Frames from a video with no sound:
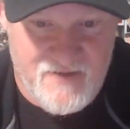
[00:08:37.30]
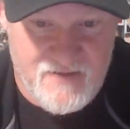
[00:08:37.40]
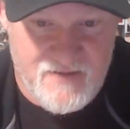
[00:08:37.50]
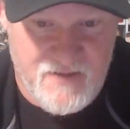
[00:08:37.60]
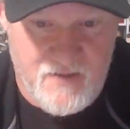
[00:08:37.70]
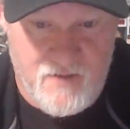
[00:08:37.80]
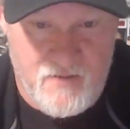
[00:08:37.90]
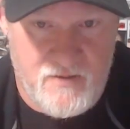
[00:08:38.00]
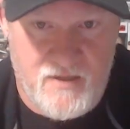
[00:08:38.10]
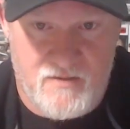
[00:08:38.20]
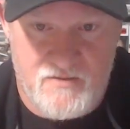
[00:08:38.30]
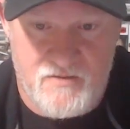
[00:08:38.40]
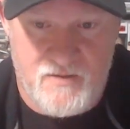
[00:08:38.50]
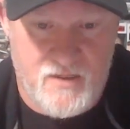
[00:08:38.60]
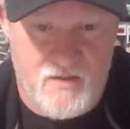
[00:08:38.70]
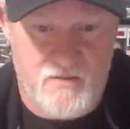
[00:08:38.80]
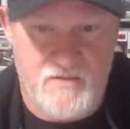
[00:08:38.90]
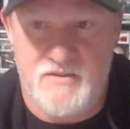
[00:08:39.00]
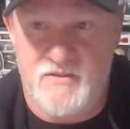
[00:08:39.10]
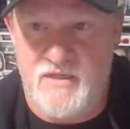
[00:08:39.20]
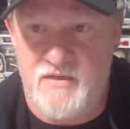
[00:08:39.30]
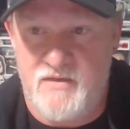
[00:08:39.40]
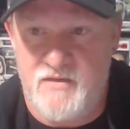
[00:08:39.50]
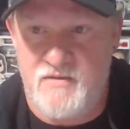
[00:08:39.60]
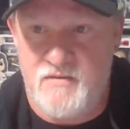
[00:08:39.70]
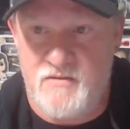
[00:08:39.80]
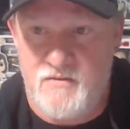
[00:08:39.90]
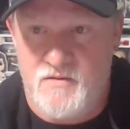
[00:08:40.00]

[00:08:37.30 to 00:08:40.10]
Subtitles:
So yeah, so I go into here.